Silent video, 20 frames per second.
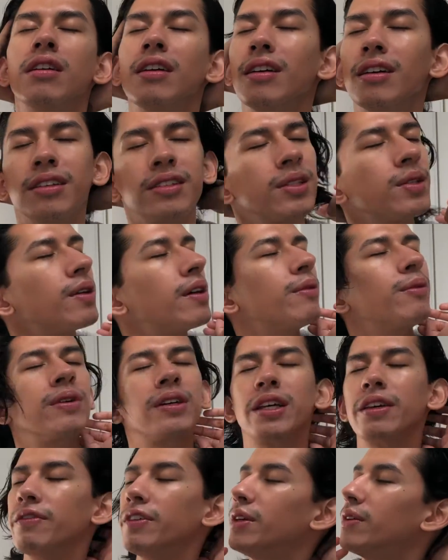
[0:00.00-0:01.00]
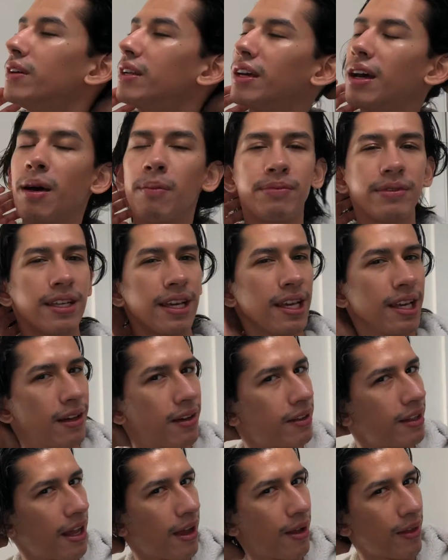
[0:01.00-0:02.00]
So I will give you an update
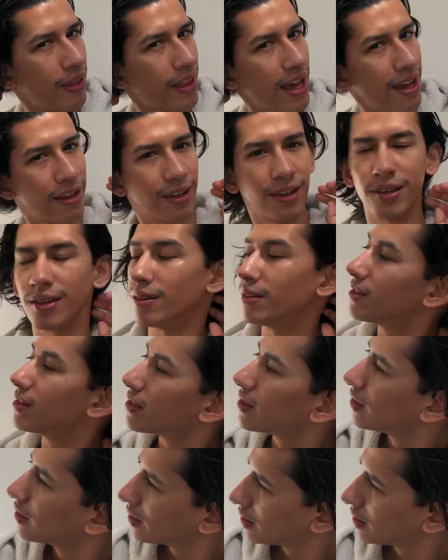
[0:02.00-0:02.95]
on how that goes.